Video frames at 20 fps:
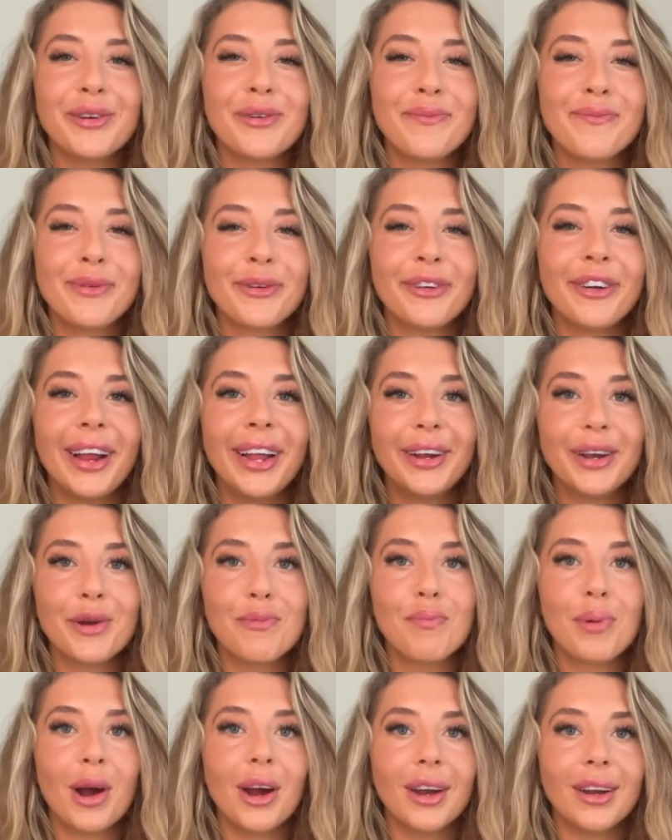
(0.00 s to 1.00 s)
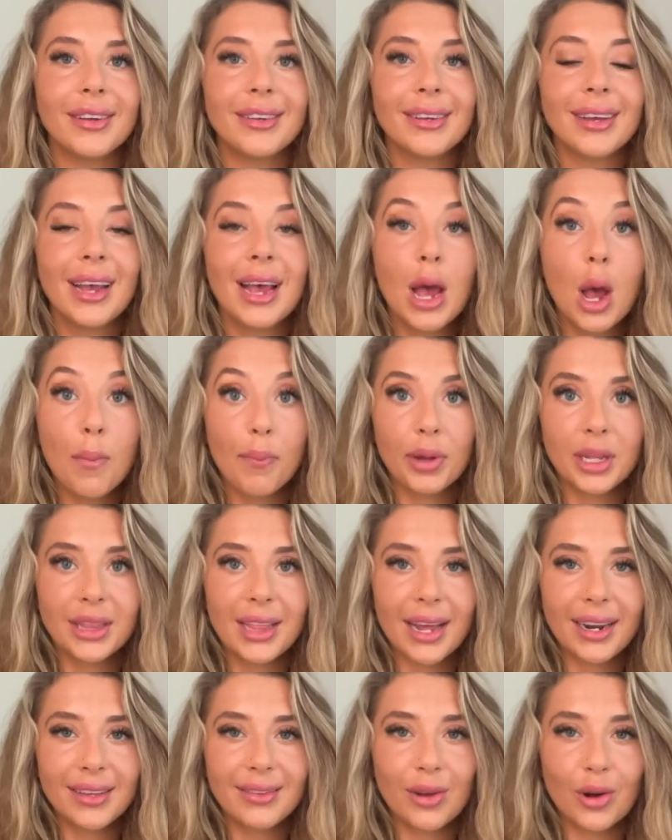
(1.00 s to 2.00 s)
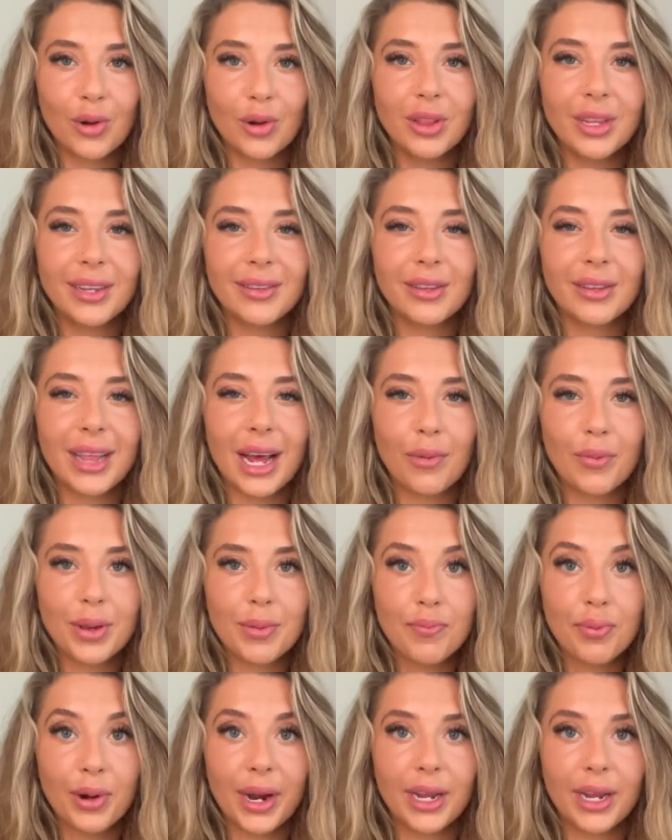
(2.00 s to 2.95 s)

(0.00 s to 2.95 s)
break apart, but that is only so that we break